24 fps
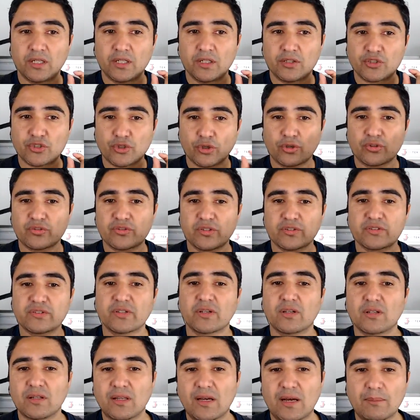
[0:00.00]
shows this
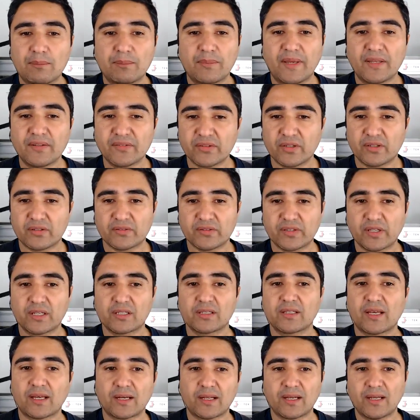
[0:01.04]
alarm message saying
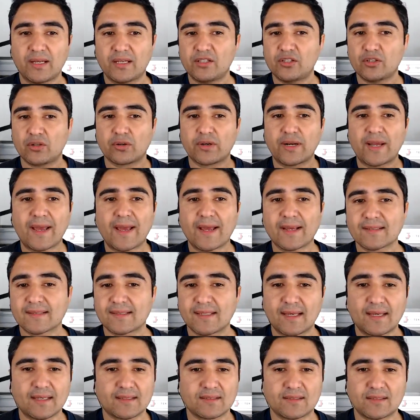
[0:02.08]
that, hey, your
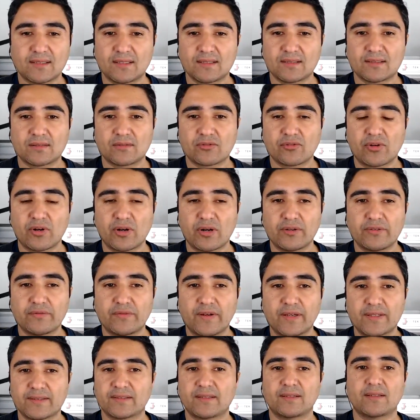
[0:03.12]
X-axis drive
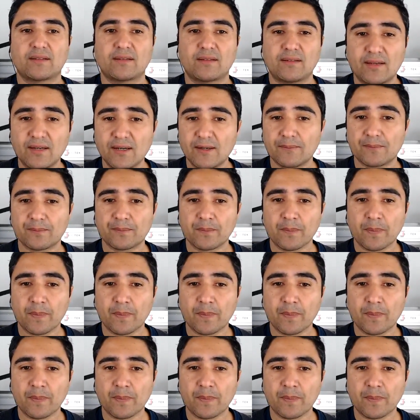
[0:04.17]
has an alarm.